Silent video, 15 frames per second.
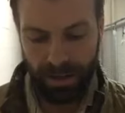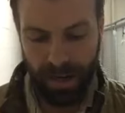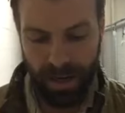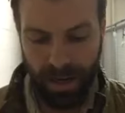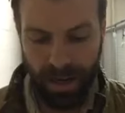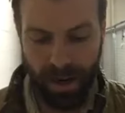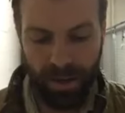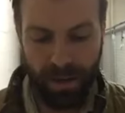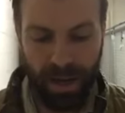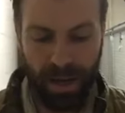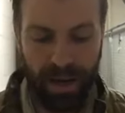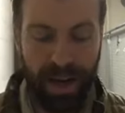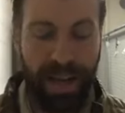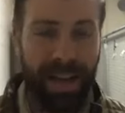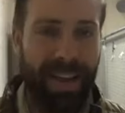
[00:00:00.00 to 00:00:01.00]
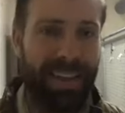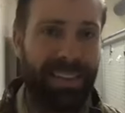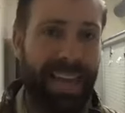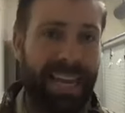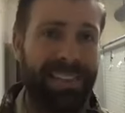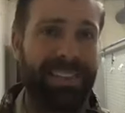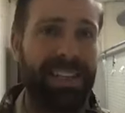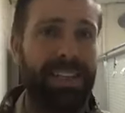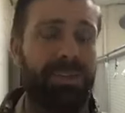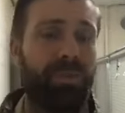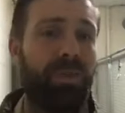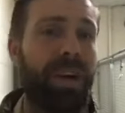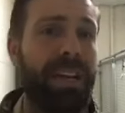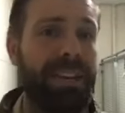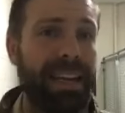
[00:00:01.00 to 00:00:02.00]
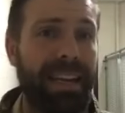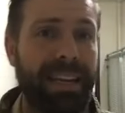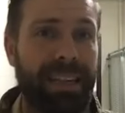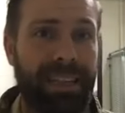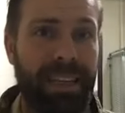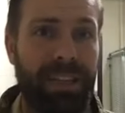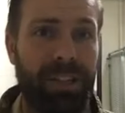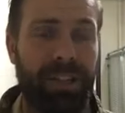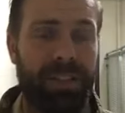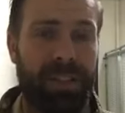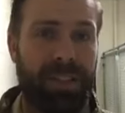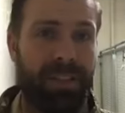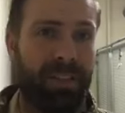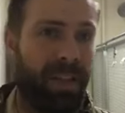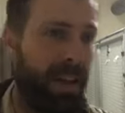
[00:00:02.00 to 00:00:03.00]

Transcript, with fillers: take care of that. And last thing is rain day contingencies.